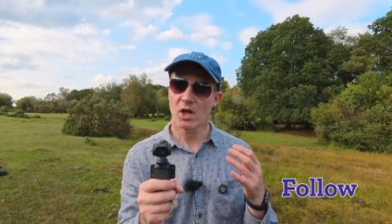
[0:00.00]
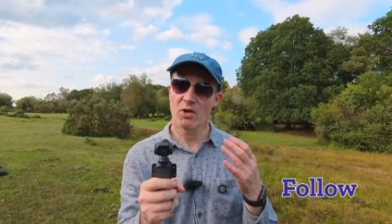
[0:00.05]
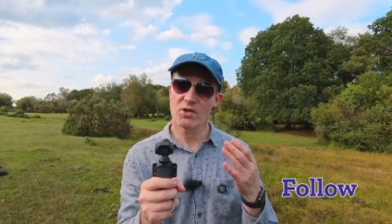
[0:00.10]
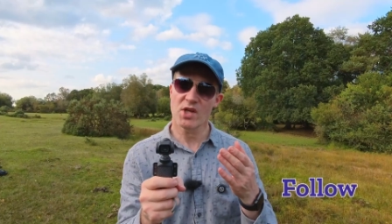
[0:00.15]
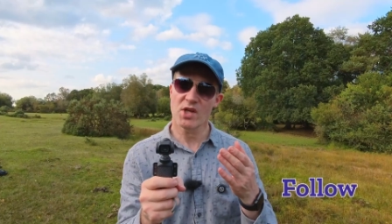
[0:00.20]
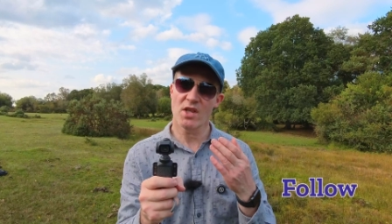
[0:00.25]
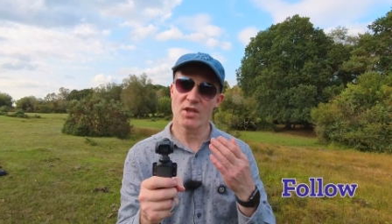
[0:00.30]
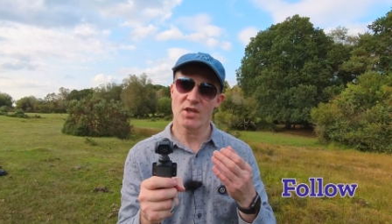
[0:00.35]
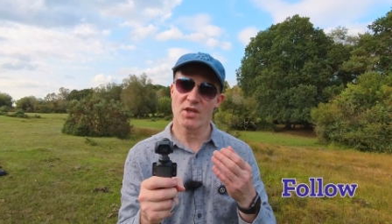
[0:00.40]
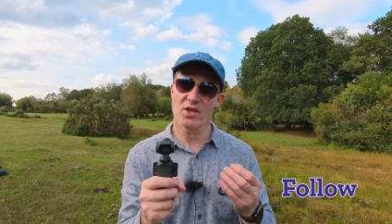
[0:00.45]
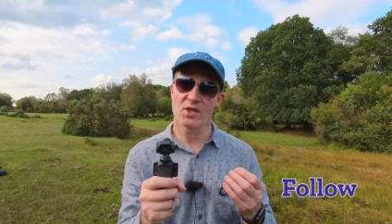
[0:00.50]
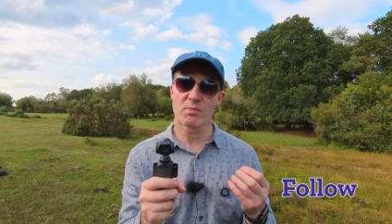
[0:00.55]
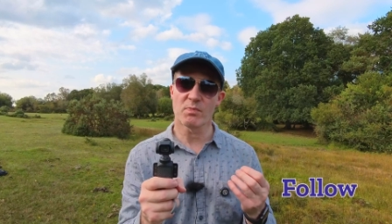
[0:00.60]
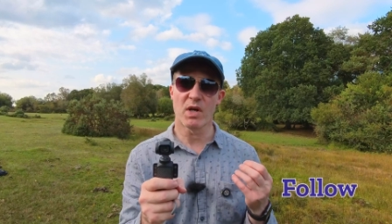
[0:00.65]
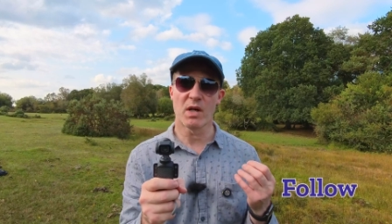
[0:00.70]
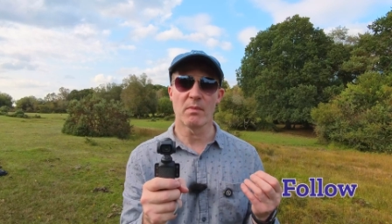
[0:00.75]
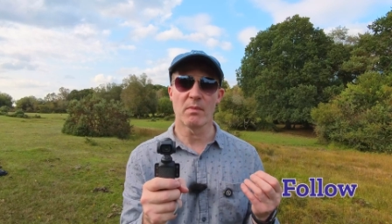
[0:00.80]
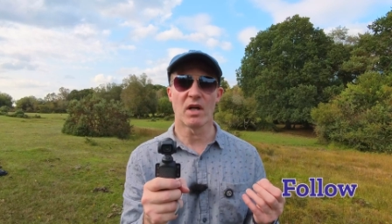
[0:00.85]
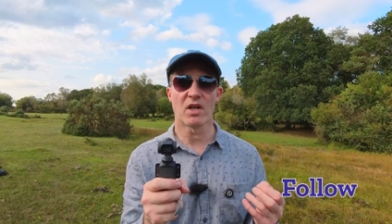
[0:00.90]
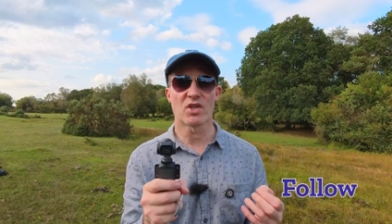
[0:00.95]
I'd say this is
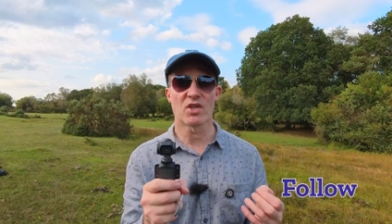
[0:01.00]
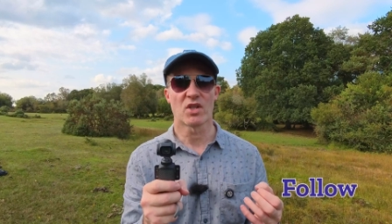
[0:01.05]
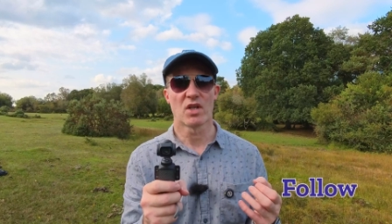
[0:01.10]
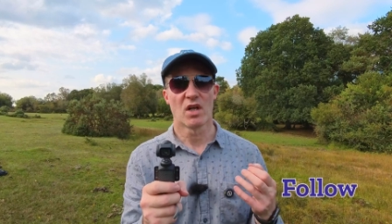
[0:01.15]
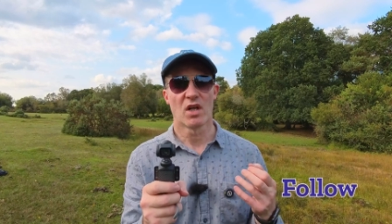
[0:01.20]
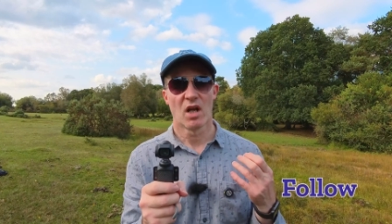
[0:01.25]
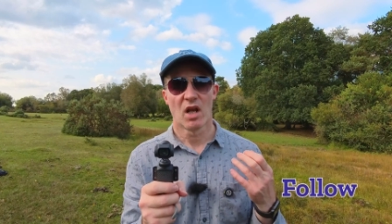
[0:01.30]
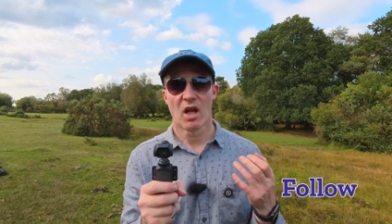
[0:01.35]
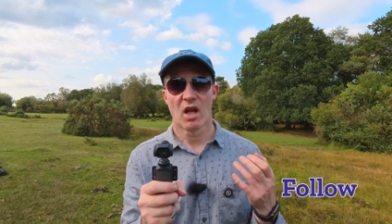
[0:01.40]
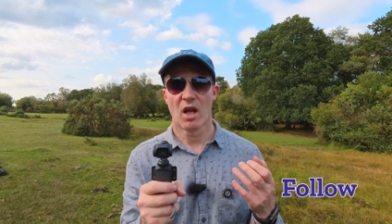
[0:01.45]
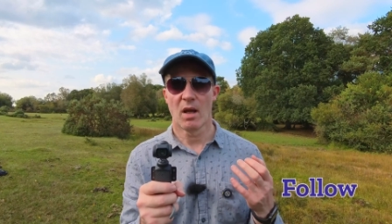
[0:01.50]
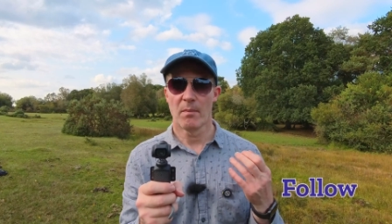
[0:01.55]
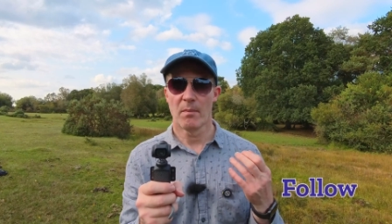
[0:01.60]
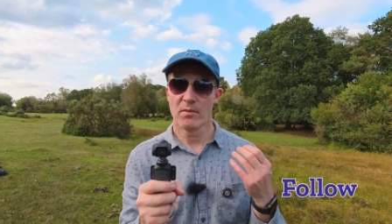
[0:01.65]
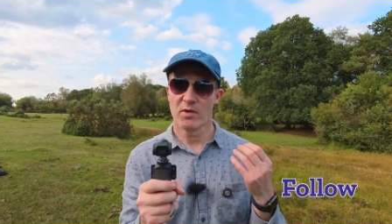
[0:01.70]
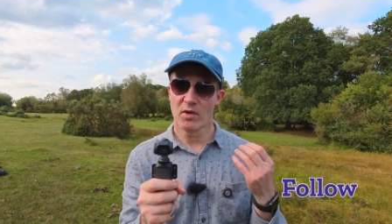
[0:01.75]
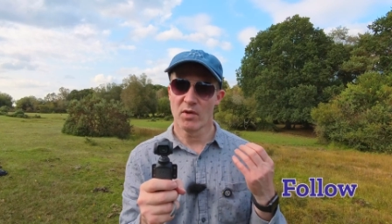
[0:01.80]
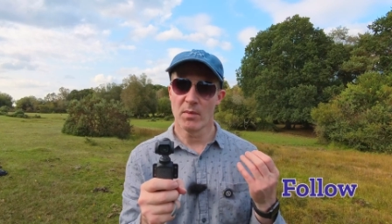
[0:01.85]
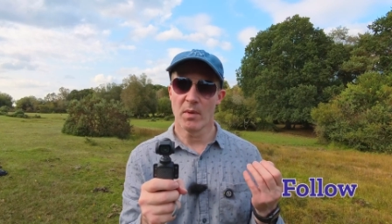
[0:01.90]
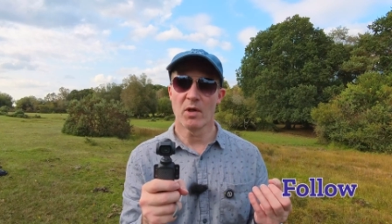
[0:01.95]
pretty much
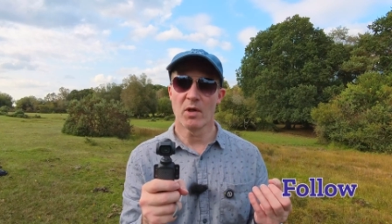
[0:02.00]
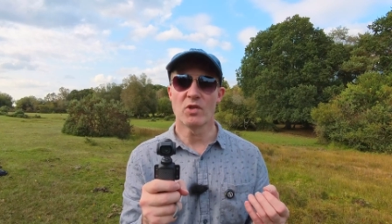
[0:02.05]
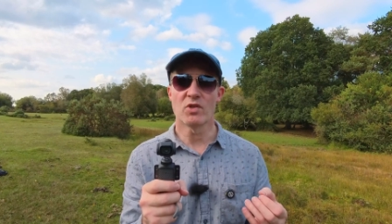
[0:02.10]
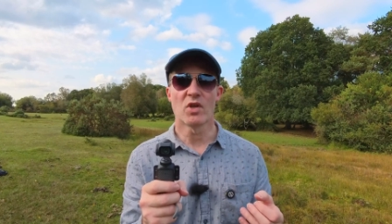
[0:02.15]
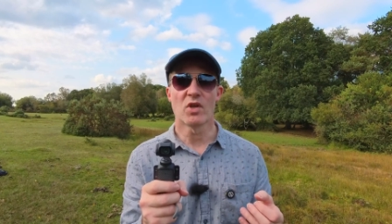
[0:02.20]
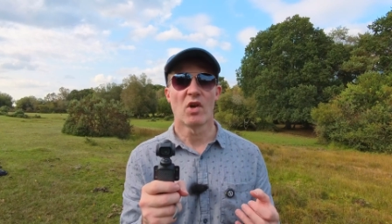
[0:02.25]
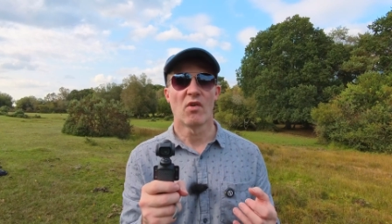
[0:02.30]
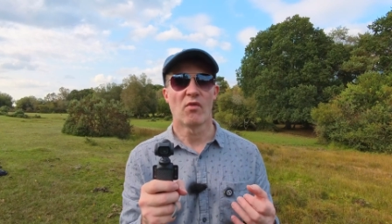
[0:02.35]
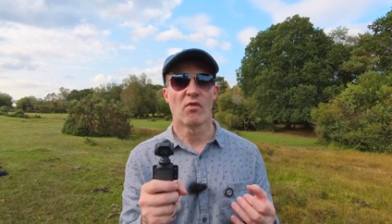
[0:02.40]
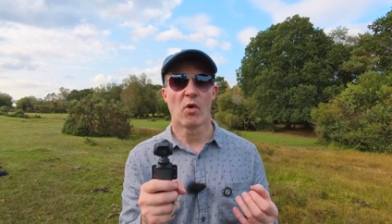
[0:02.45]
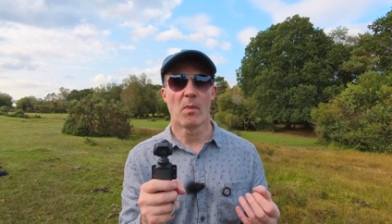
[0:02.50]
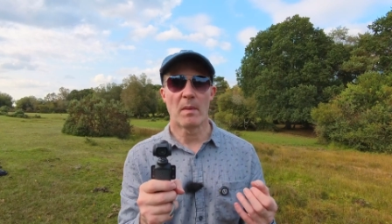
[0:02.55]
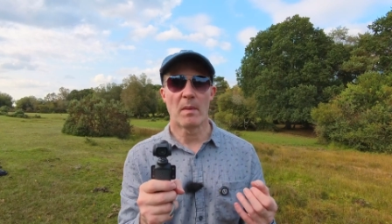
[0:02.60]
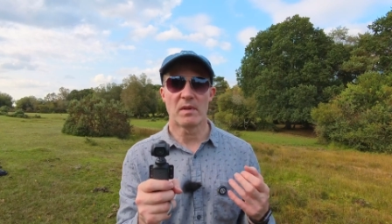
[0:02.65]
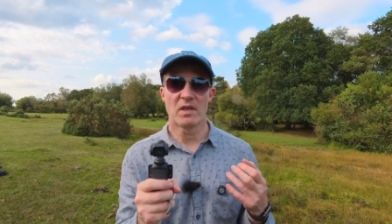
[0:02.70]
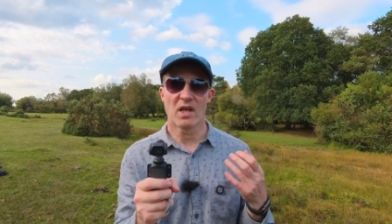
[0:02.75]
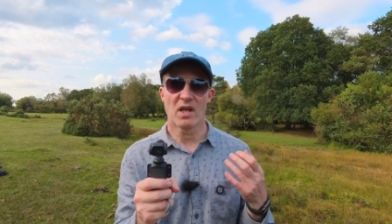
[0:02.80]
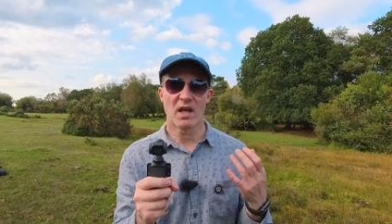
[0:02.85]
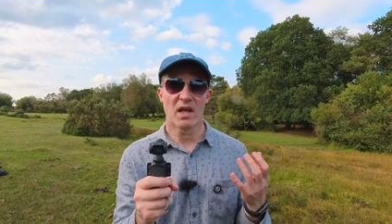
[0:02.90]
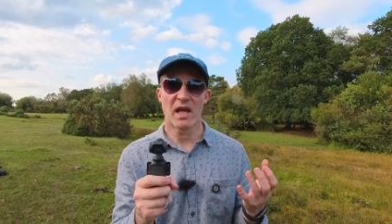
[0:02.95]
um, the mode for
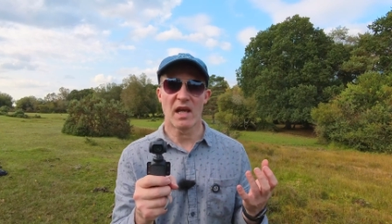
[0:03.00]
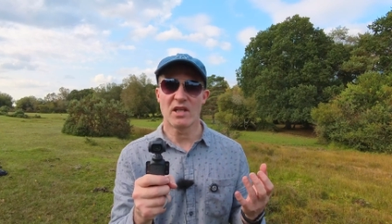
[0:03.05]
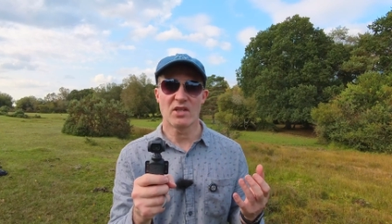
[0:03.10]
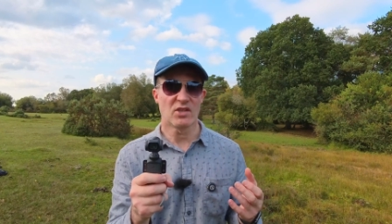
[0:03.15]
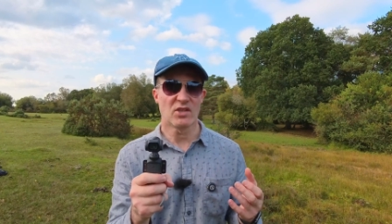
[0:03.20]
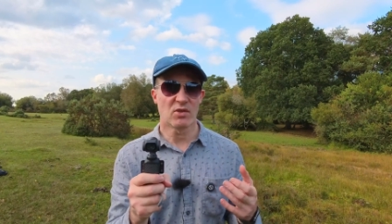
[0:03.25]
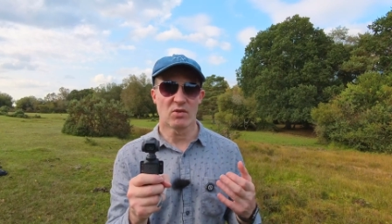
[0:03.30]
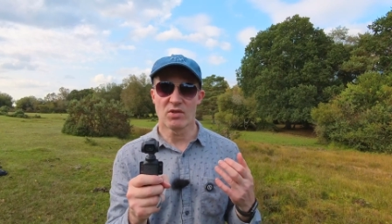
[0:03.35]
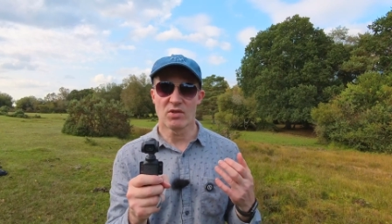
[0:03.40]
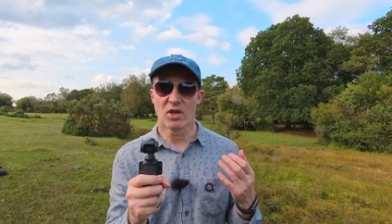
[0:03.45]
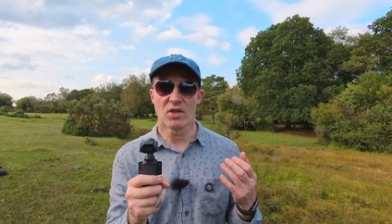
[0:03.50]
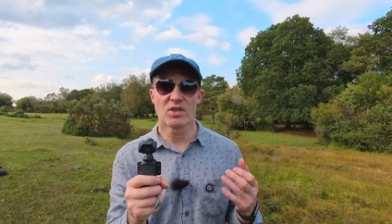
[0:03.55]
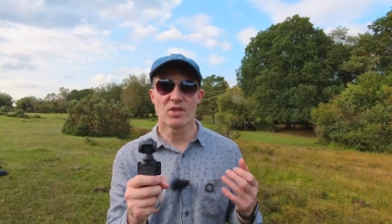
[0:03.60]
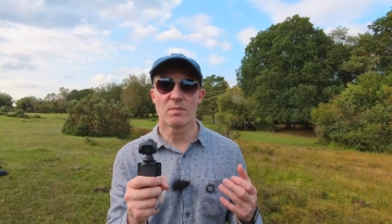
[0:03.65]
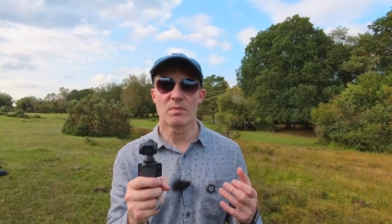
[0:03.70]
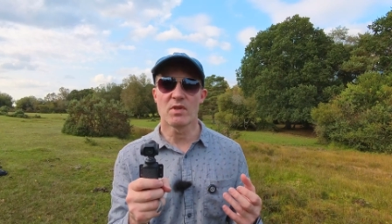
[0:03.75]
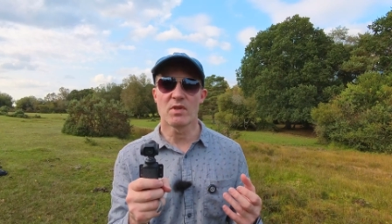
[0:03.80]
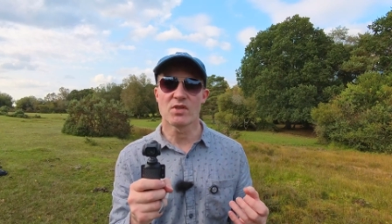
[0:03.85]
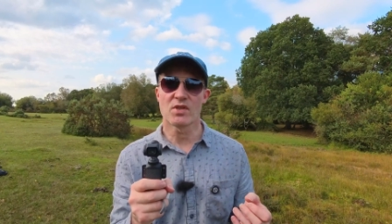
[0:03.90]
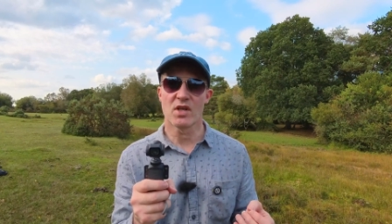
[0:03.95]
maybe uh, 80 or
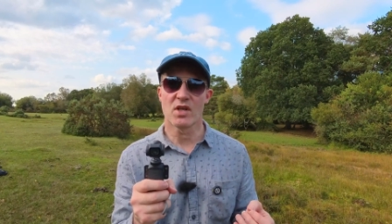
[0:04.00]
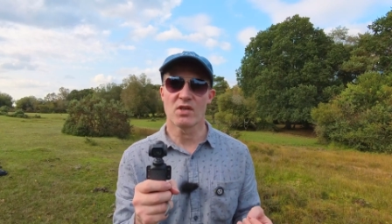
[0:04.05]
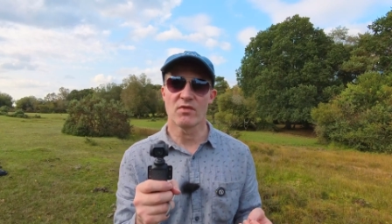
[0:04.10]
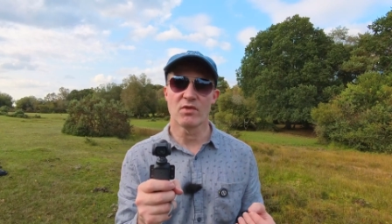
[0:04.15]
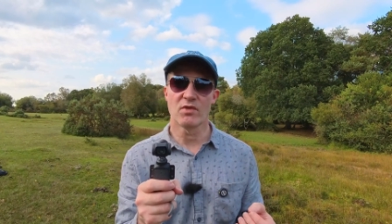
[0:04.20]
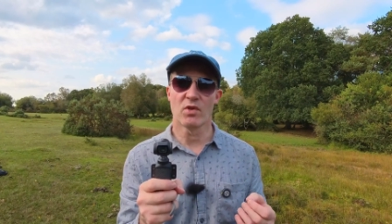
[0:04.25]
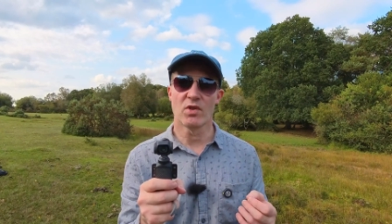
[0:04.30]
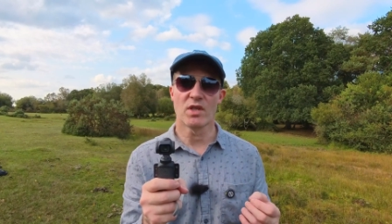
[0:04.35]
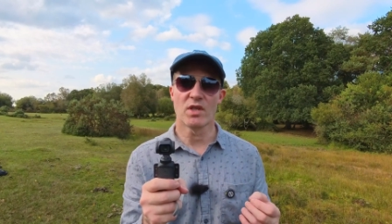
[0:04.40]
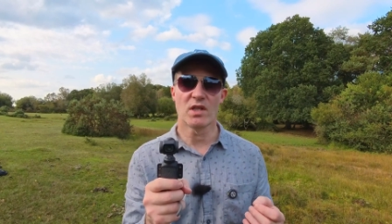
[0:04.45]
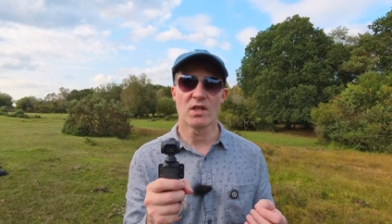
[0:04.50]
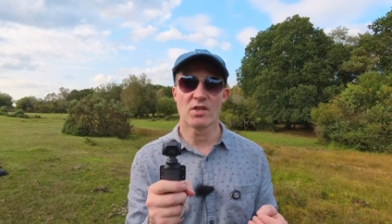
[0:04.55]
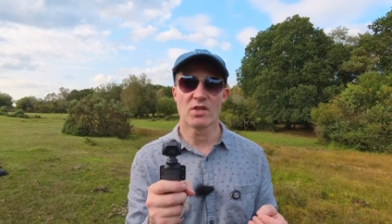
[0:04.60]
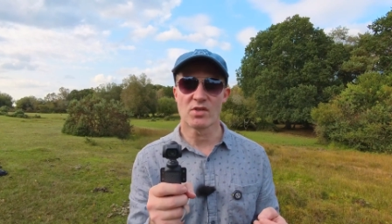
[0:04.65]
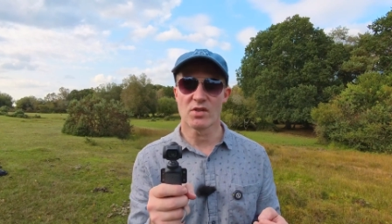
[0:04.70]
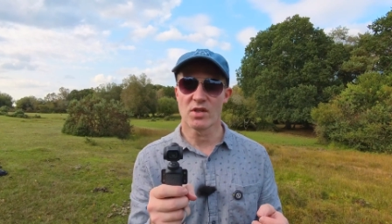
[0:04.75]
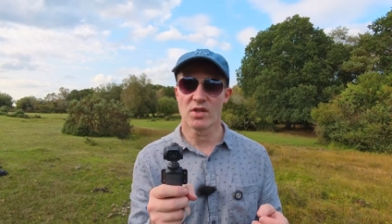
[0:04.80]
90% of your needs.